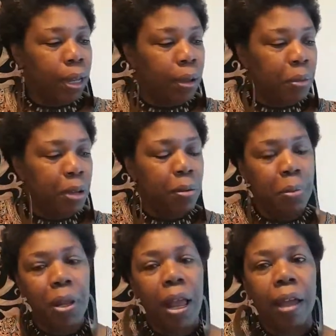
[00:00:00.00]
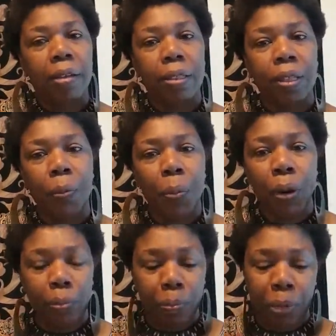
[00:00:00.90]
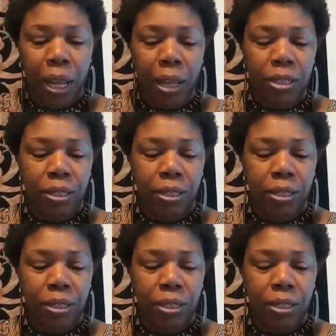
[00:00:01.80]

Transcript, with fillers: I'm going to apply some mm-hmm. blush.